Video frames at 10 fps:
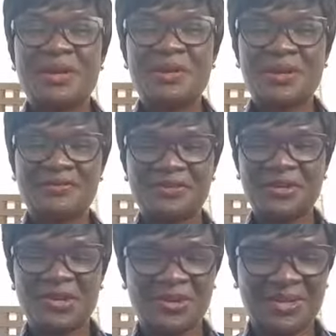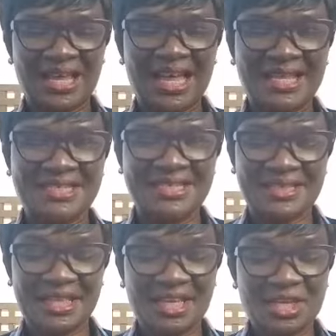Good afternoon,
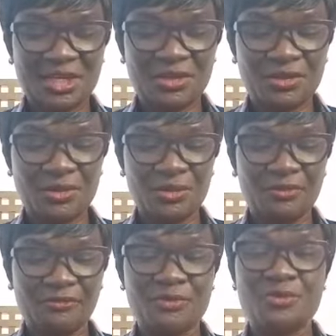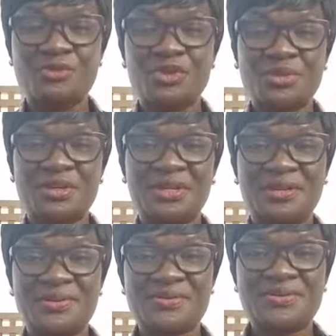and thank you for
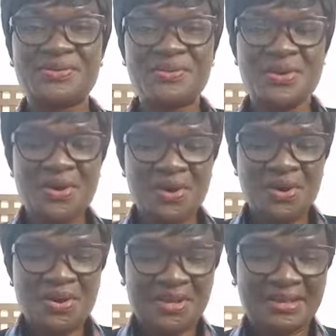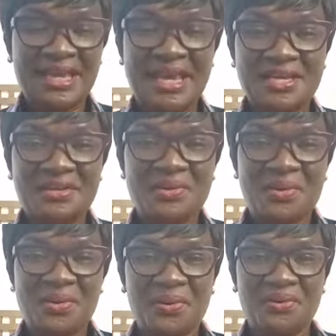joining us again
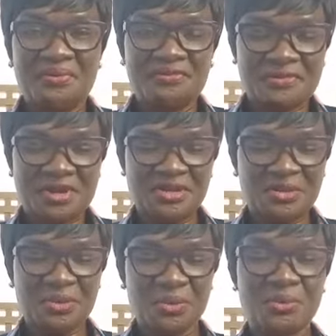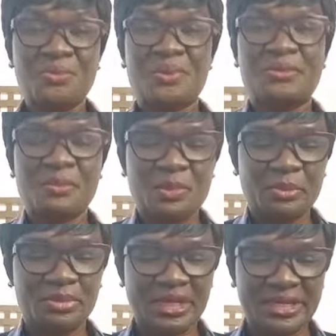on Frank Talk with
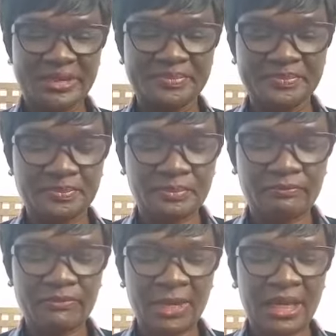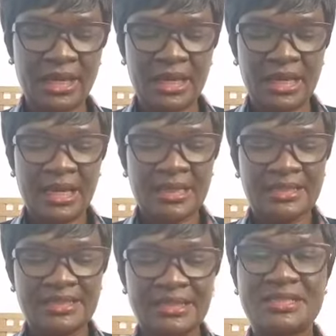Omobi.
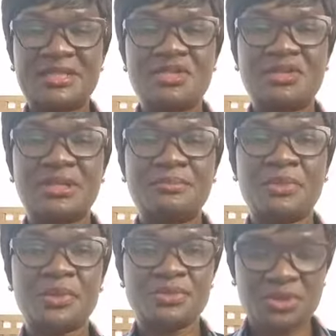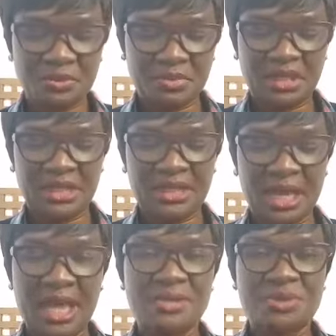This edition, I'm going to
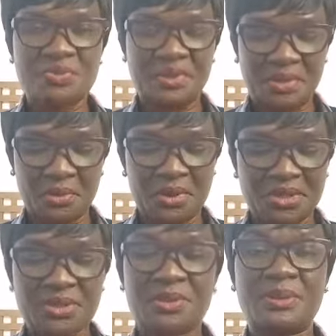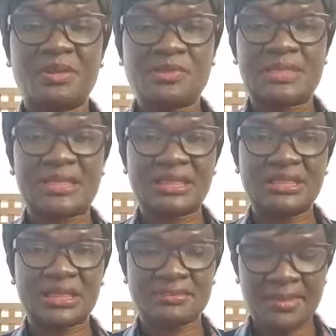be answering a question that was
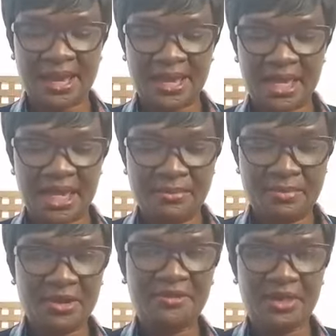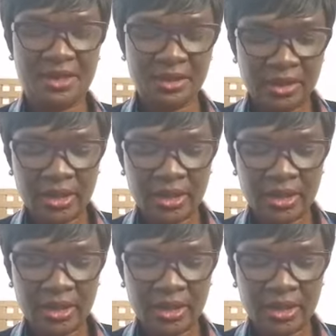sent in by a mother.